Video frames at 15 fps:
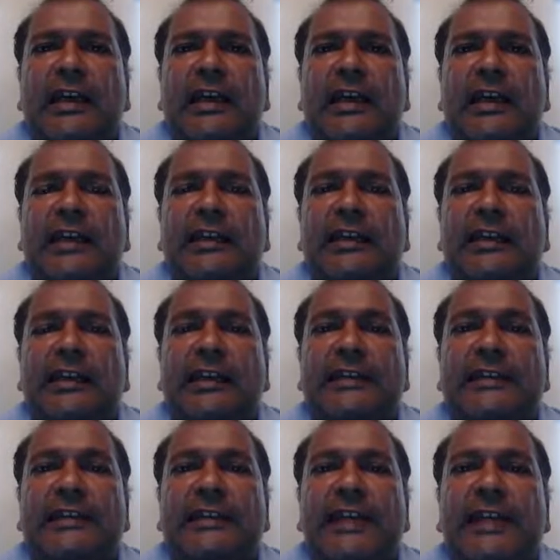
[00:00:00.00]
And the
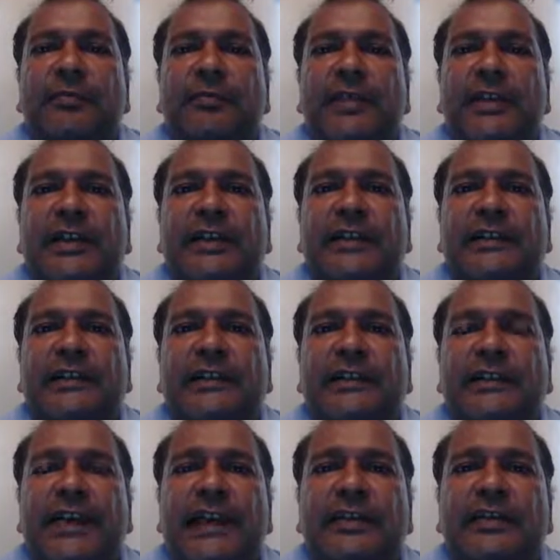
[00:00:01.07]
next step is
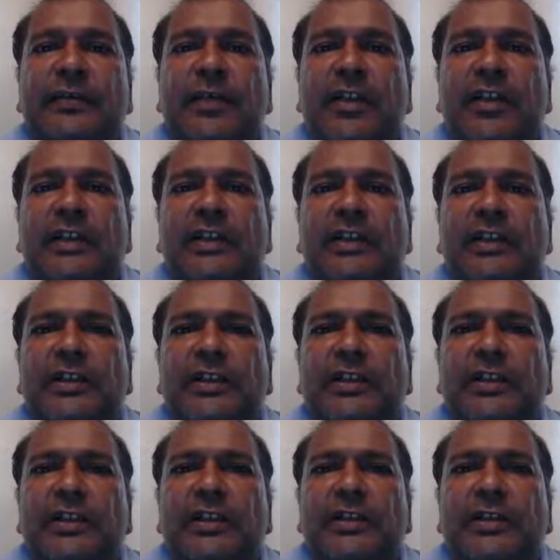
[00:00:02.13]
that's what
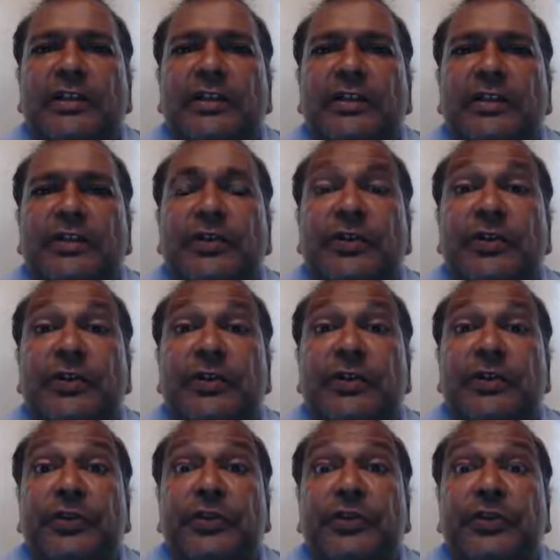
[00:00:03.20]
you
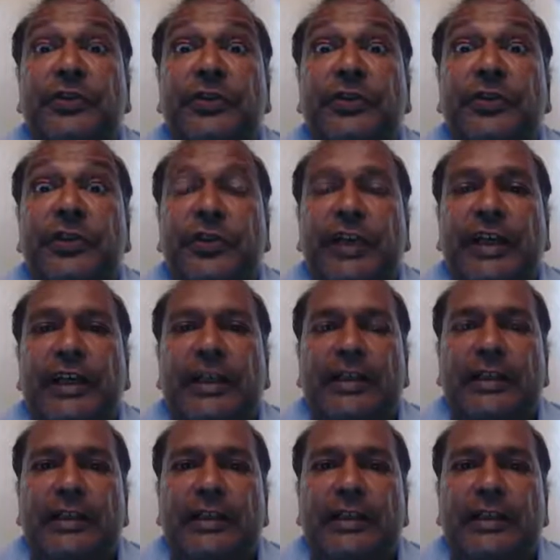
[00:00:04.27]
use during